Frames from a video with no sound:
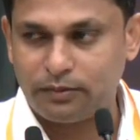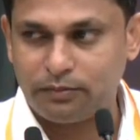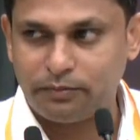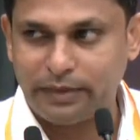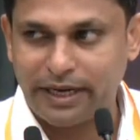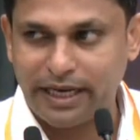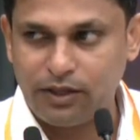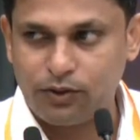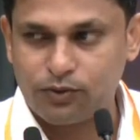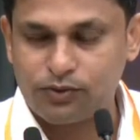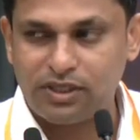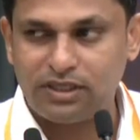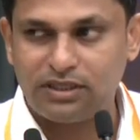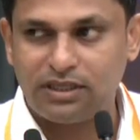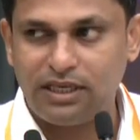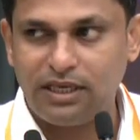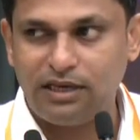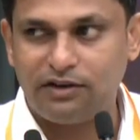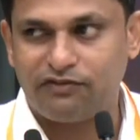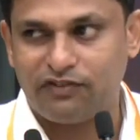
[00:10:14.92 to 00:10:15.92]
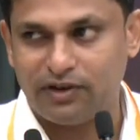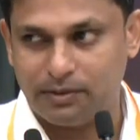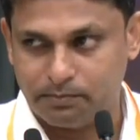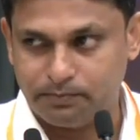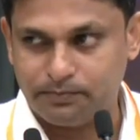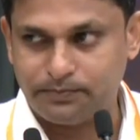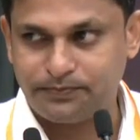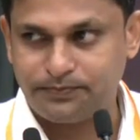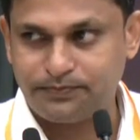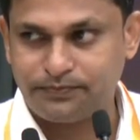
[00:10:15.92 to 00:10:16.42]
by using the film,
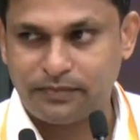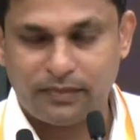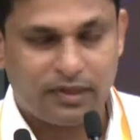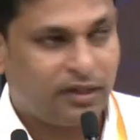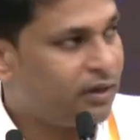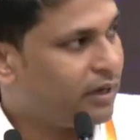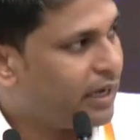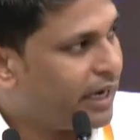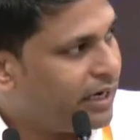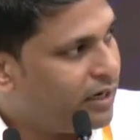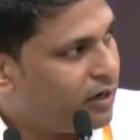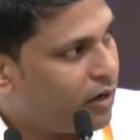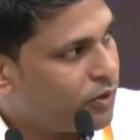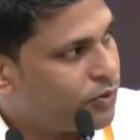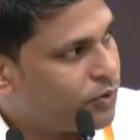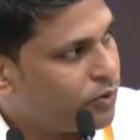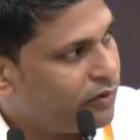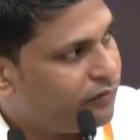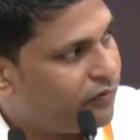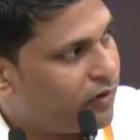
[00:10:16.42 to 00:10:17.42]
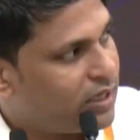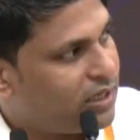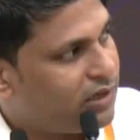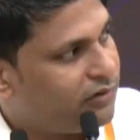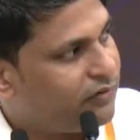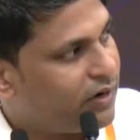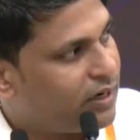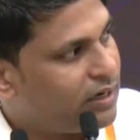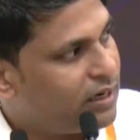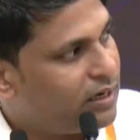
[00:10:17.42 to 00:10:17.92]
and also for the
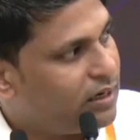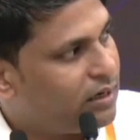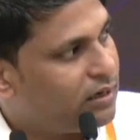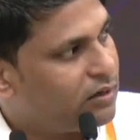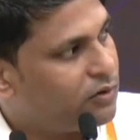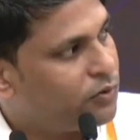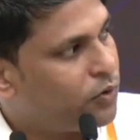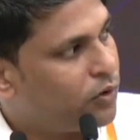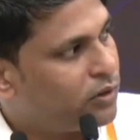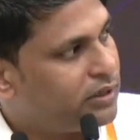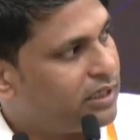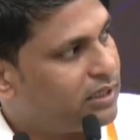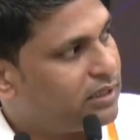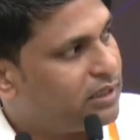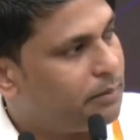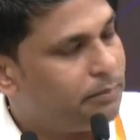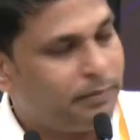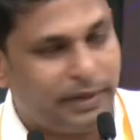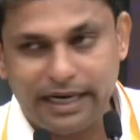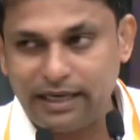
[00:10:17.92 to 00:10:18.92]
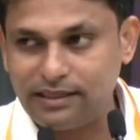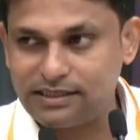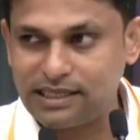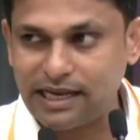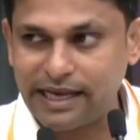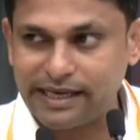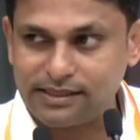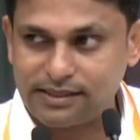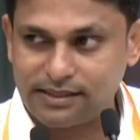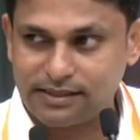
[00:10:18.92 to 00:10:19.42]
fungal growth in the bread
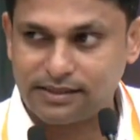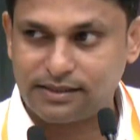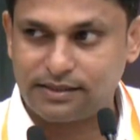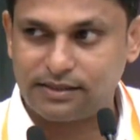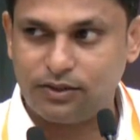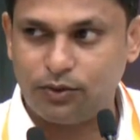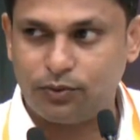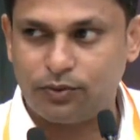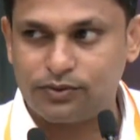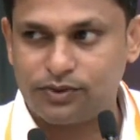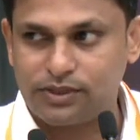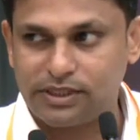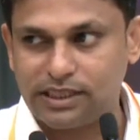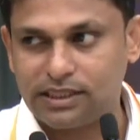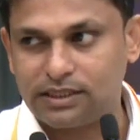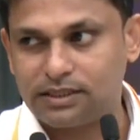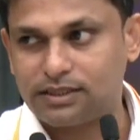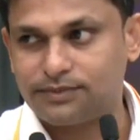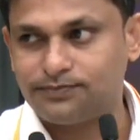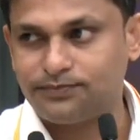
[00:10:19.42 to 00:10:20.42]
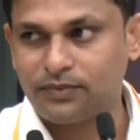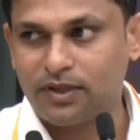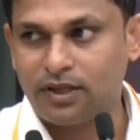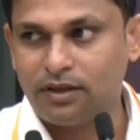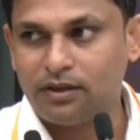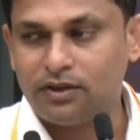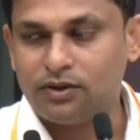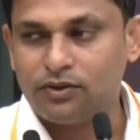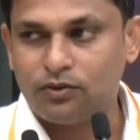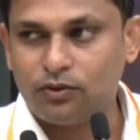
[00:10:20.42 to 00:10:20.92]
slice, you could see it.
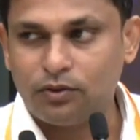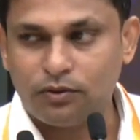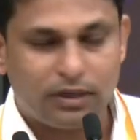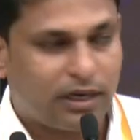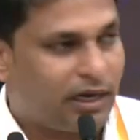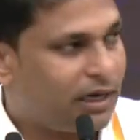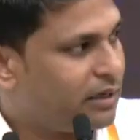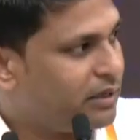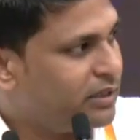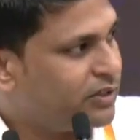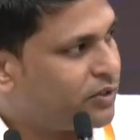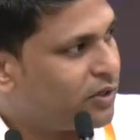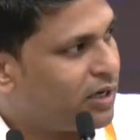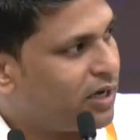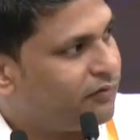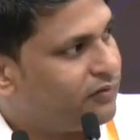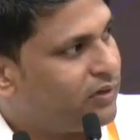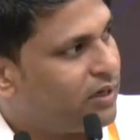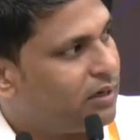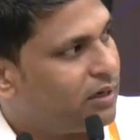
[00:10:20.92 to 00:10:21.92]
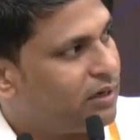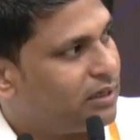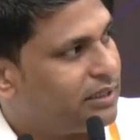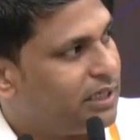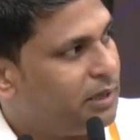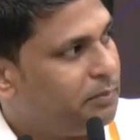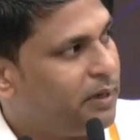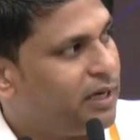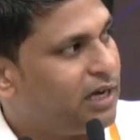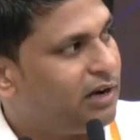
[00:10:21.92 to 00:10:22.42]
No, instead of the
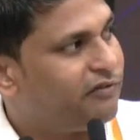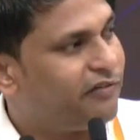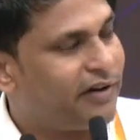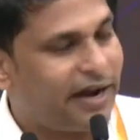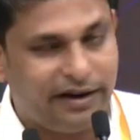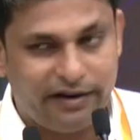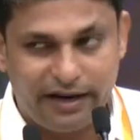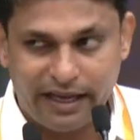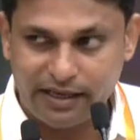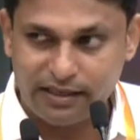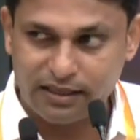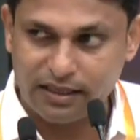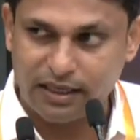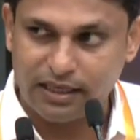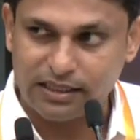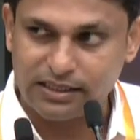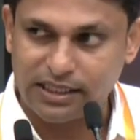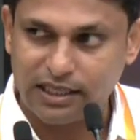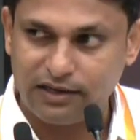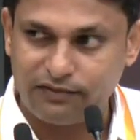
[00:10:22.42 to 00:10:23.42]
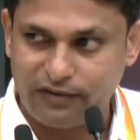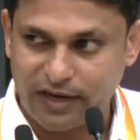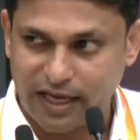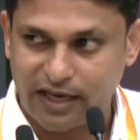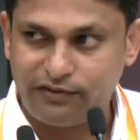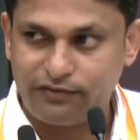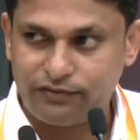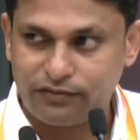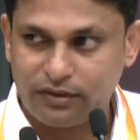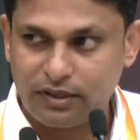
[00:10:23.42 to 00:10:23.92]
typical 5-day shelf
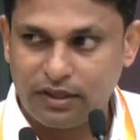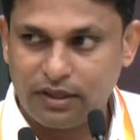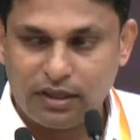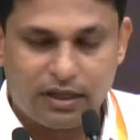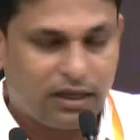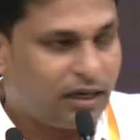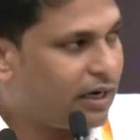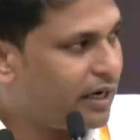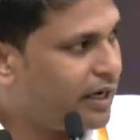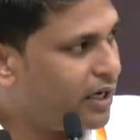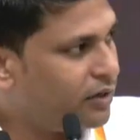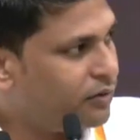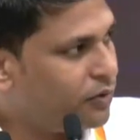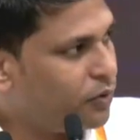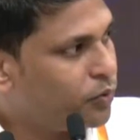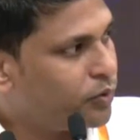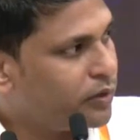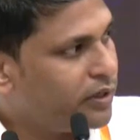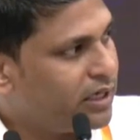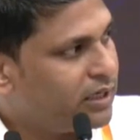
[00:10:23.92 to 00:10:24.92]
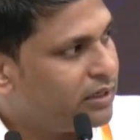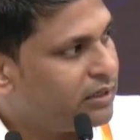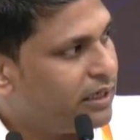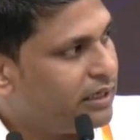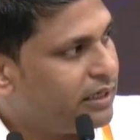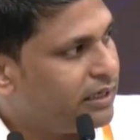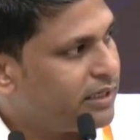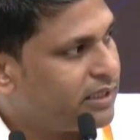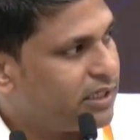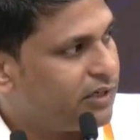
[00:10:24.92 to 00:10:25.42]
life, you could
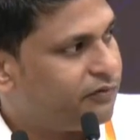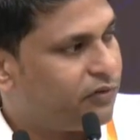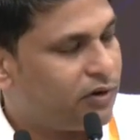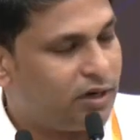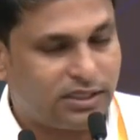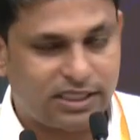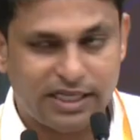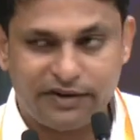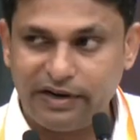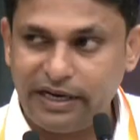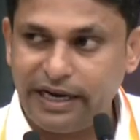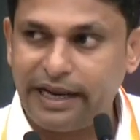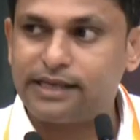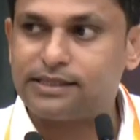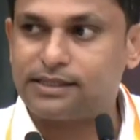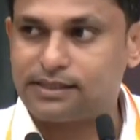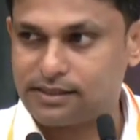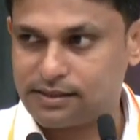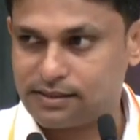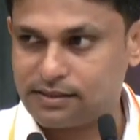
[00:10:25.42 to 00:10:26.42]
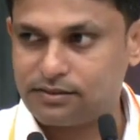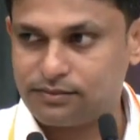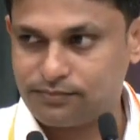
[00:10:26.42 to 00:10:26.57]
increase it for 7 days.